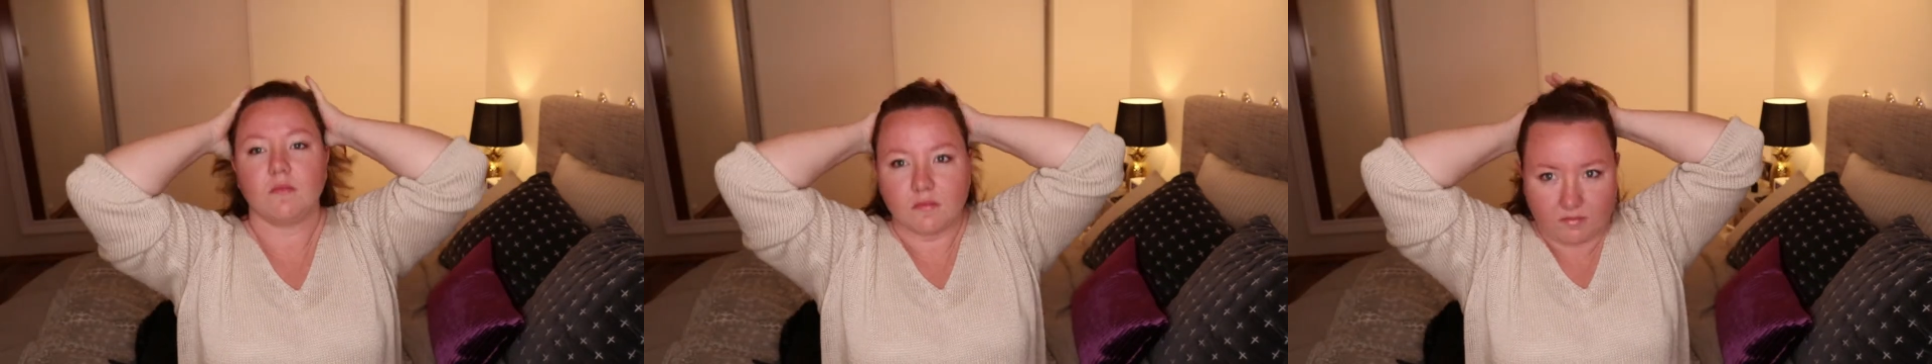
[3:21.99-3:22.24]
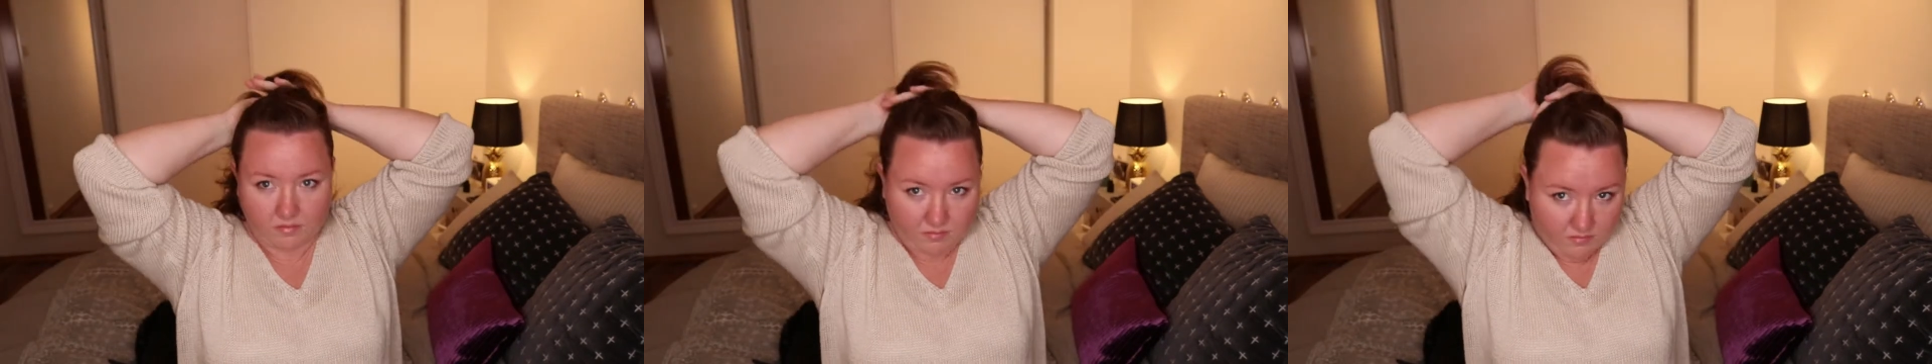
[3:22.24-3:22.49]

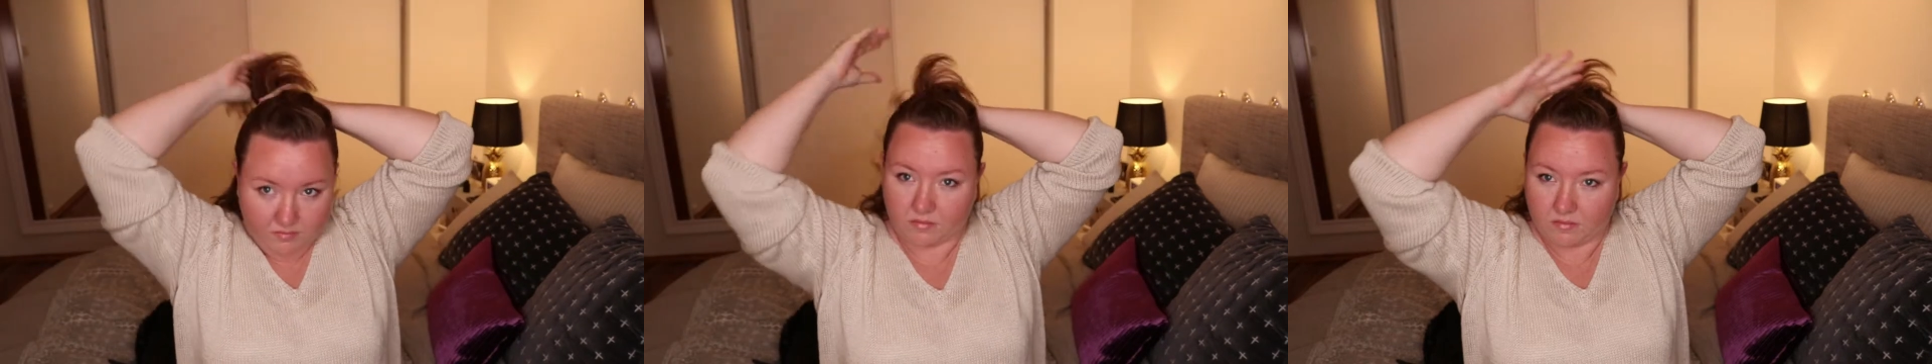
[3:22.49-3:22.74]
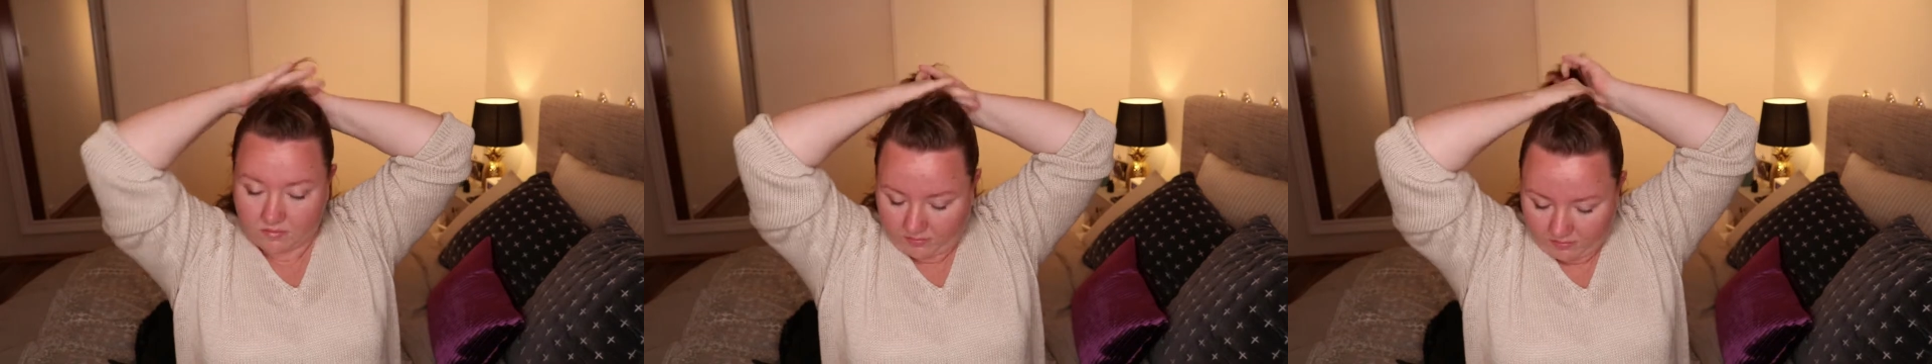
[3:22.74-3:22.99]
but
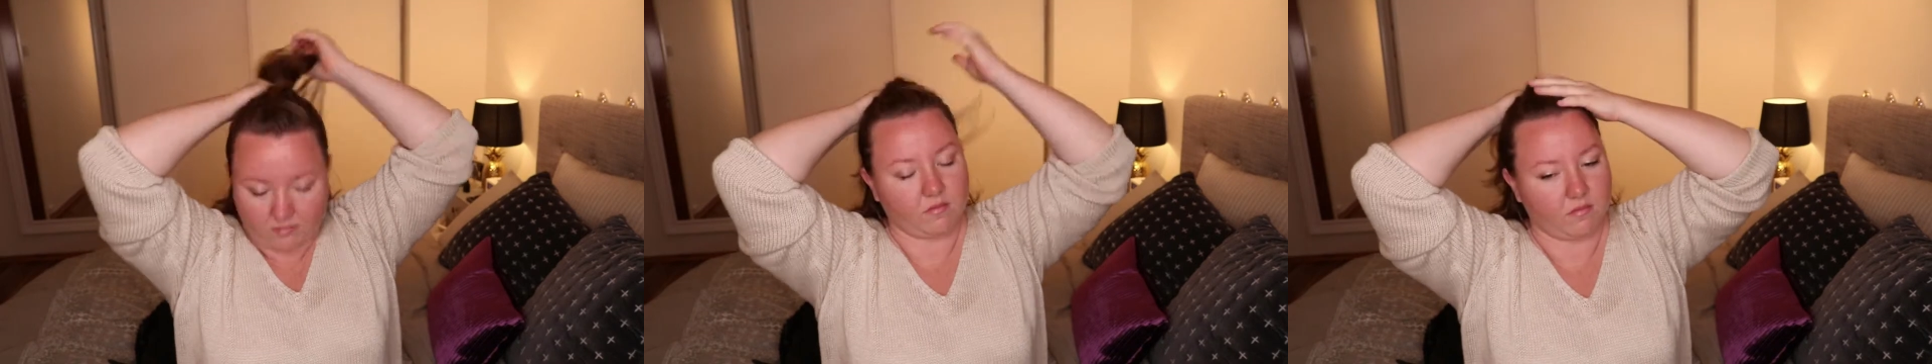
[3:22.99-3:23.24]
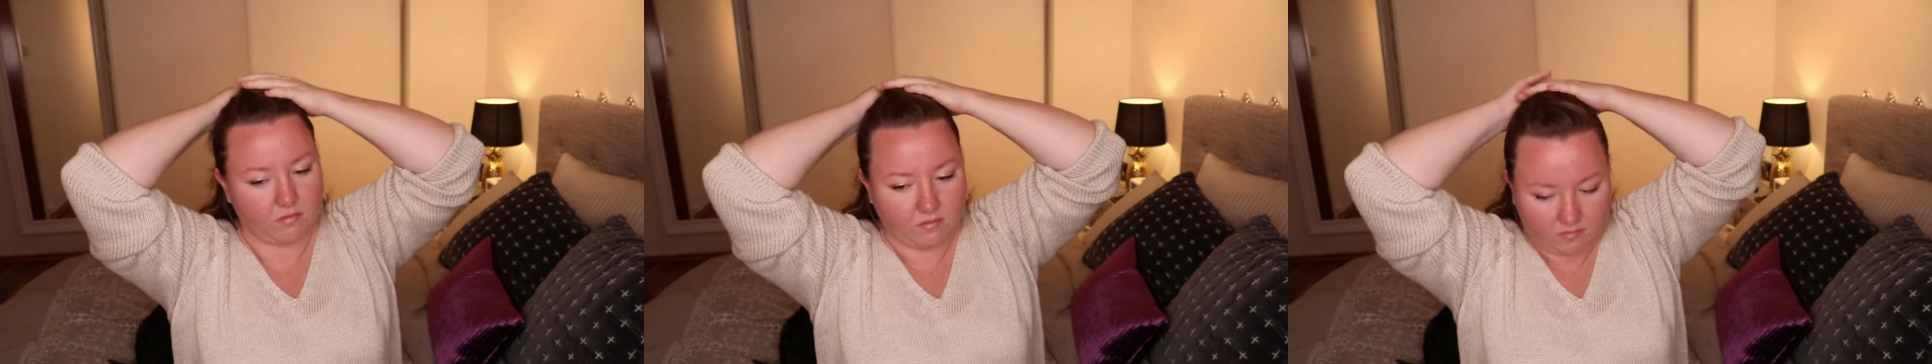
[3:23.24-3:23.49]
we're gonna
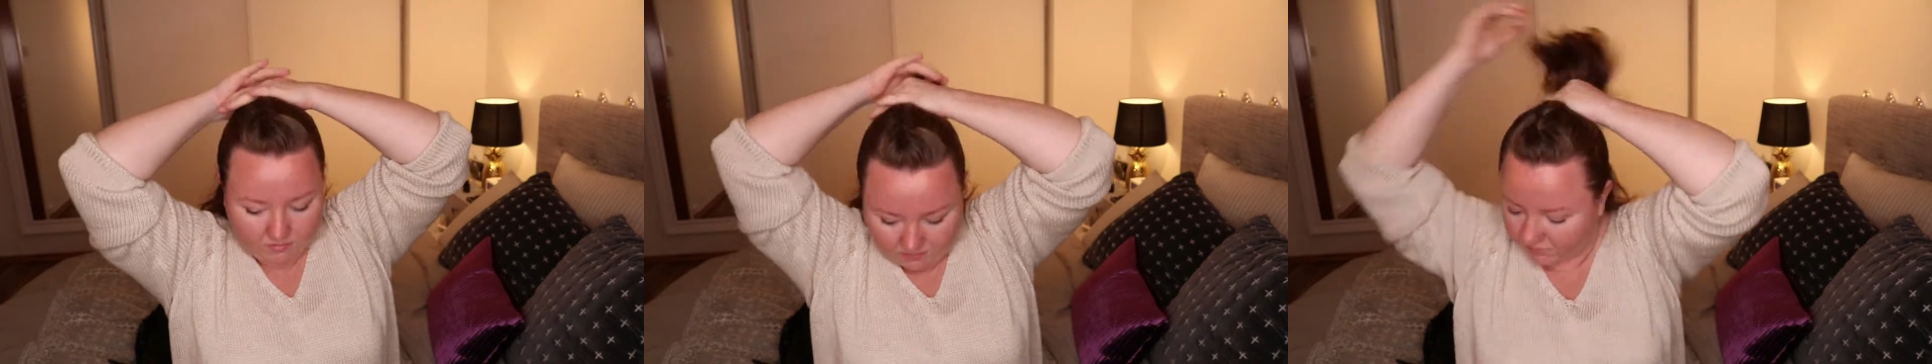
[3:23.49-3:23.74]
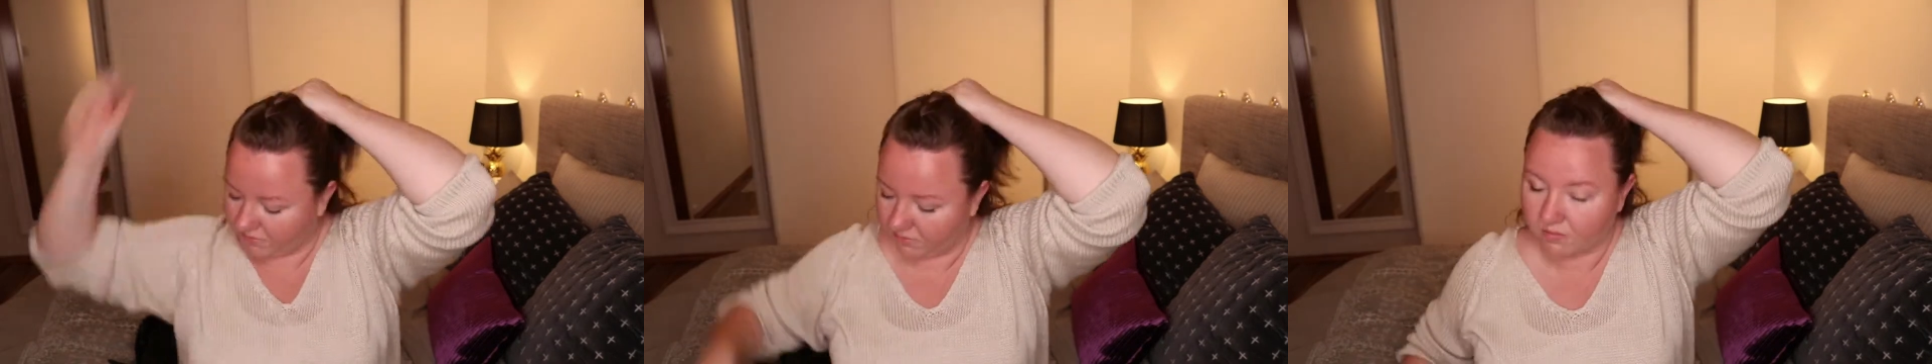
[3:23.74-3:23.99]
take it out of
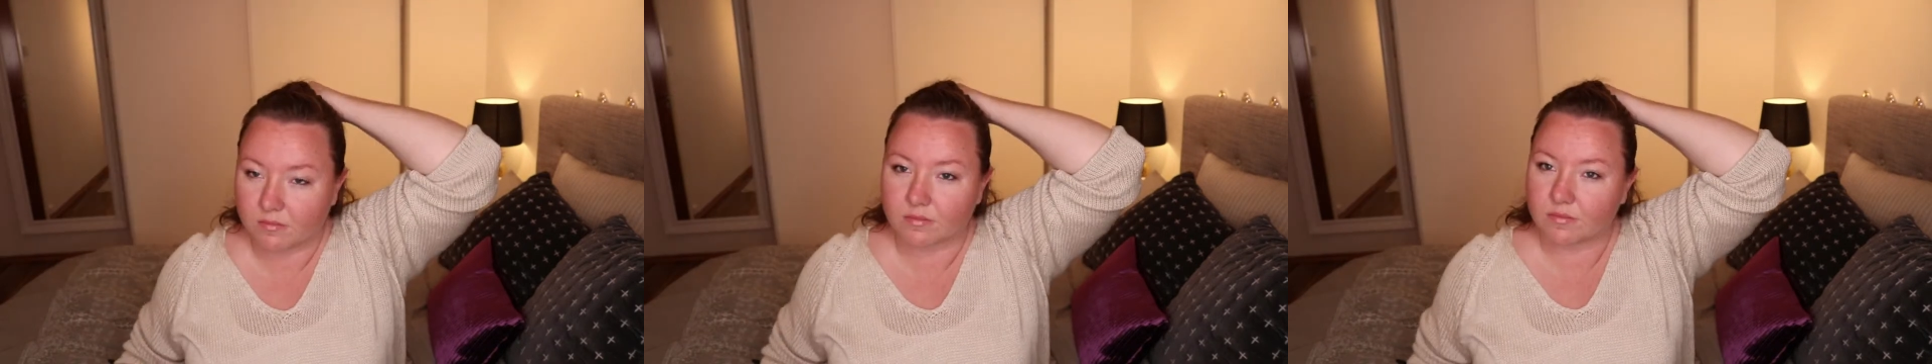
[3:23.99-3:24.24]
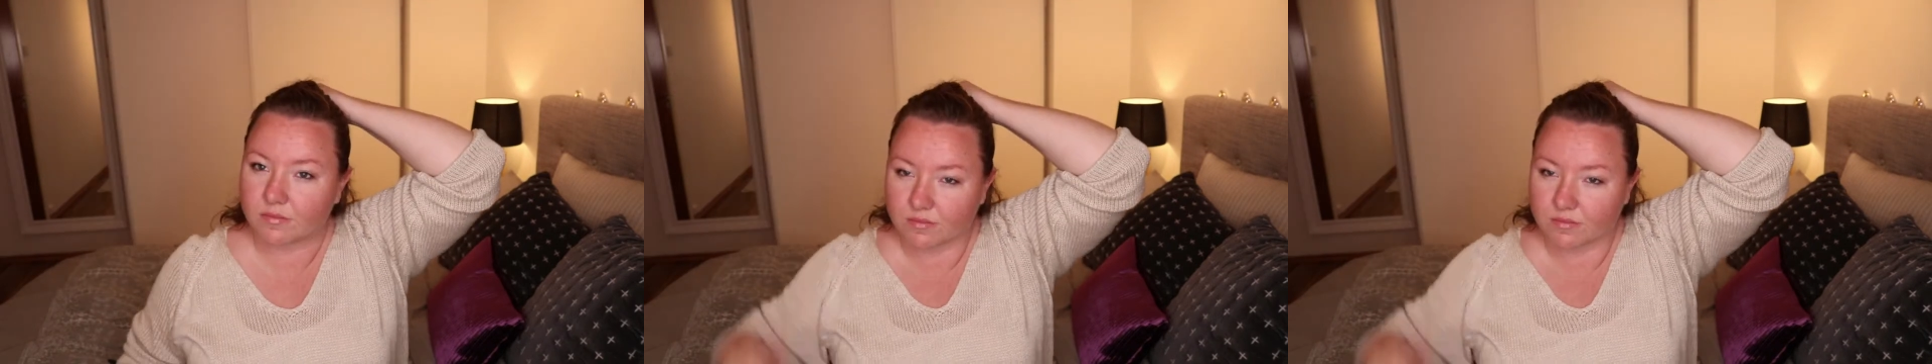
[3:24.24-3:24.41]
the donut